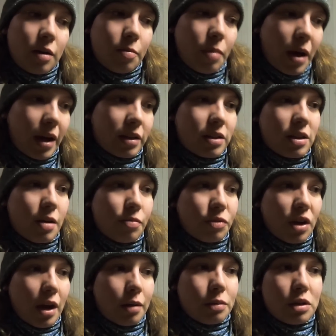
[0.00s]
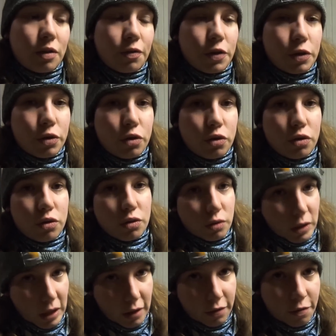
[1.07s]
but sometimes if you
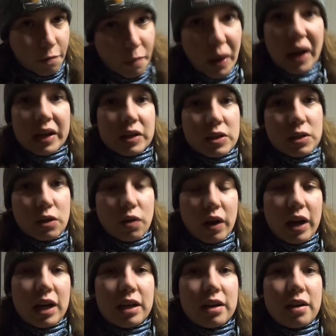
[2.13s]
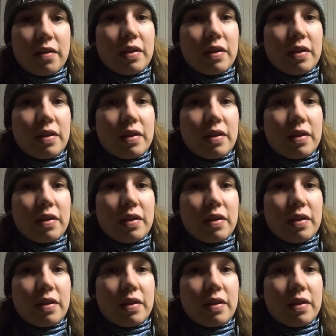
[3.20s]
give bucks grain,